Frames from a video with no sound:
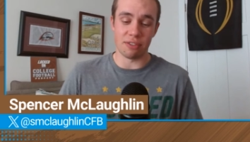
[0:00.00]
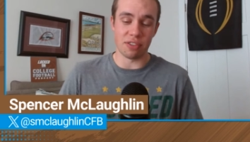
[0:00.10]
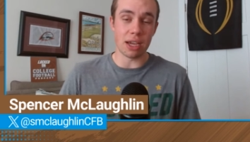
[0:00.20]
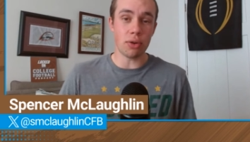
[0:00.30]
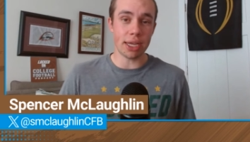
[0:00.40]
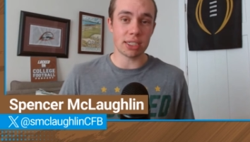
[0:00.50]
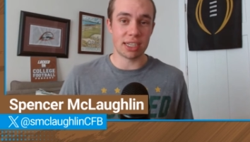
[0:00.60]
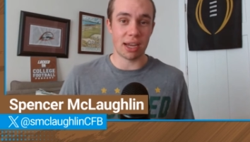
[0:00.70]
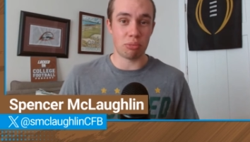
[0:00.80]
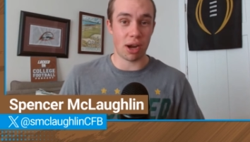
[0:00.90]
And if they go get
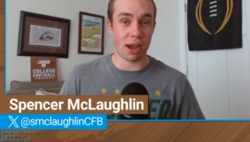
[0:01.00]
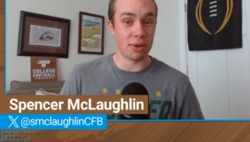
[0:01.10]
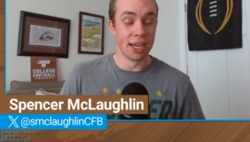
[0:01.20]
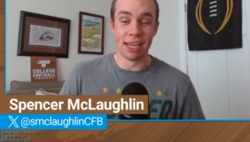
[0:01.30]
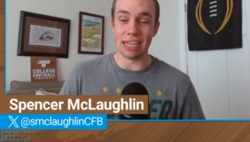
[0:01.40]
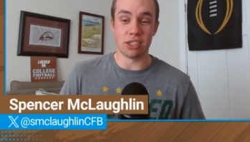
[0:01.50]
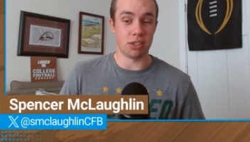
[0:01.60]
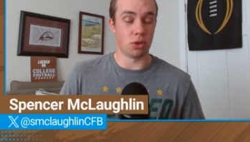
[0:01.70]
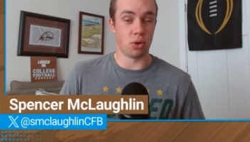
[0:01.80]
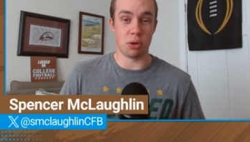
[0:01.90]
Sam Brown, it's
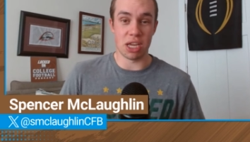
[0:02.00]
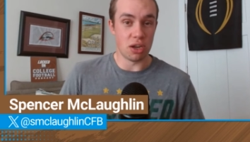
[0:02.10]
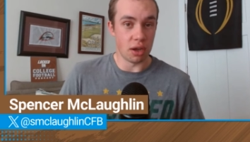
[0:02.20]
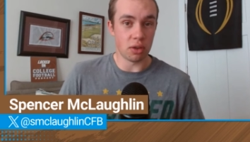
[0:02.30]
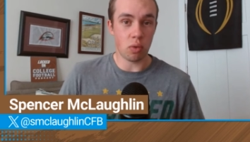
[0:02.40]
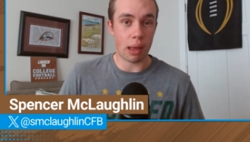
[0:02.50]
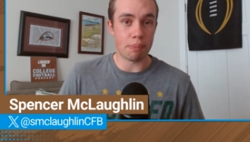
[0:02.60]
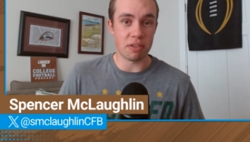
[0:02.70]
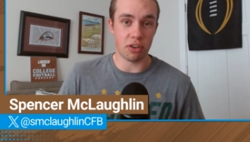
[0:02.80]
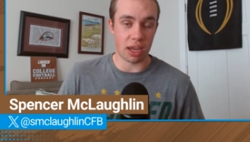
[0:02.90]
just going to be another
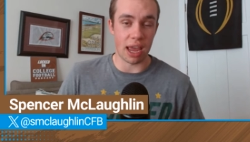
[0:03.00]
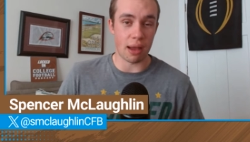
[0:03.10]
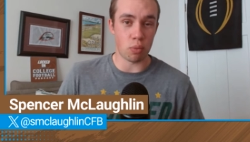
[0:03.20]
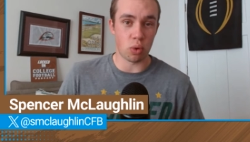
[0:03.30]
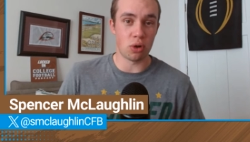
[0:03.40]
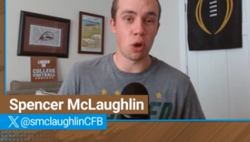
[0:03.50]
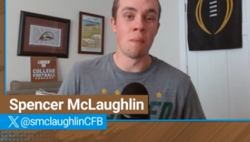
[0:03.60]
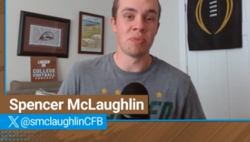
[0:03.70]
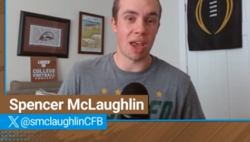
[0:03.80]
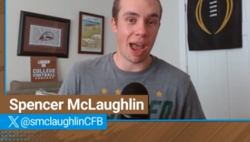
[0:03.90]
weapon for Cam Ward
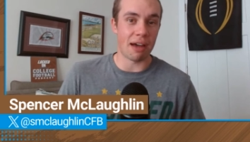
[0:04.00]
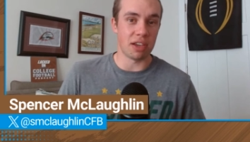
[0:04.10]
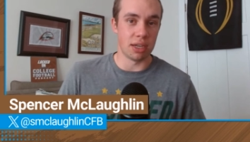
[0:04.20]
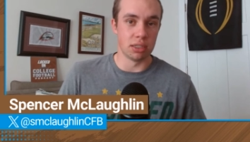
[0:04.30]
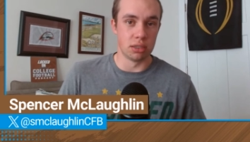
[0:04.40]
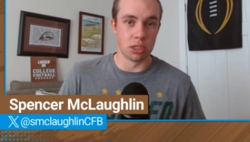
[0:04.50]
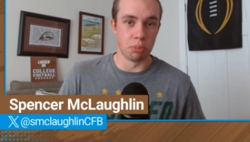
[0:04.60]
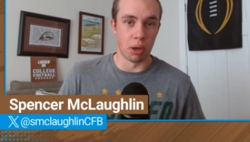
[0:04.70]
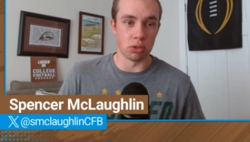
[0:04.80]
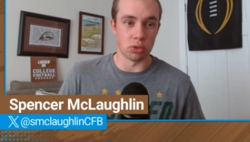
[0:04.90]
to have at his
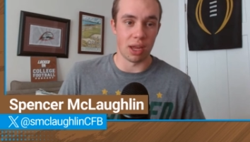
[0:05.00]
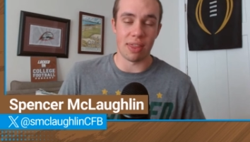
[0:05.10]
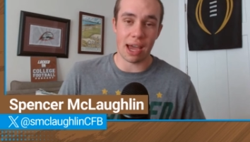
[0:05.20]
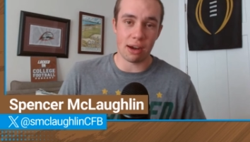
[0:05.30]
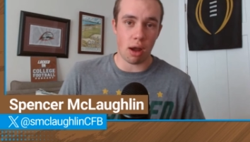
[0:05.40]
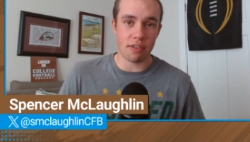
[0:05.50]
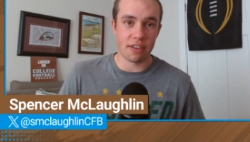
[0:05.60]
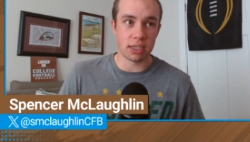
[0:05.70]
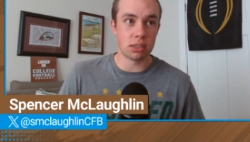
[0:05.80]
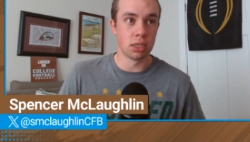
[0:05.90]
disposal. And that
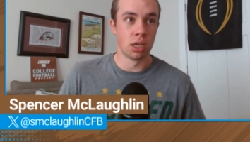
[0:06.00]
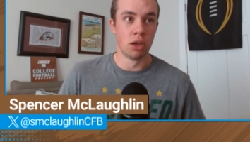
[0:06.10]
offense